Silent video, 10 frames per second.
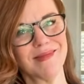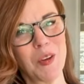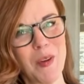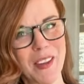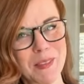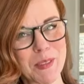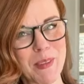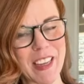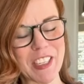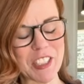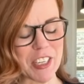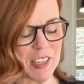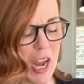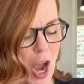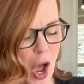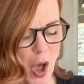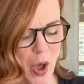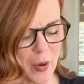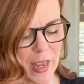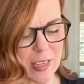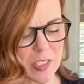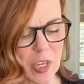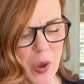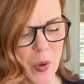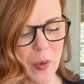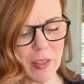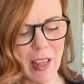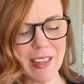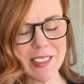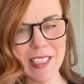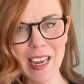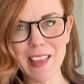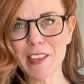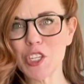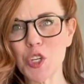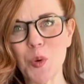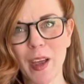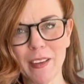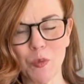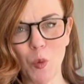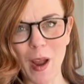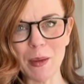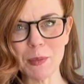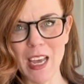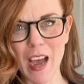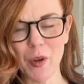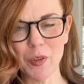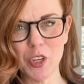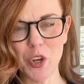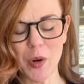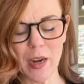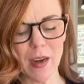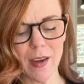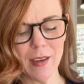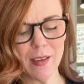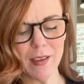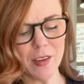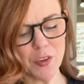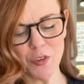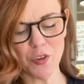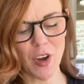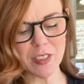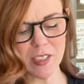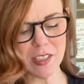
Welcome to my kitchen. Okay, so let's say that you have wiped out your crusty,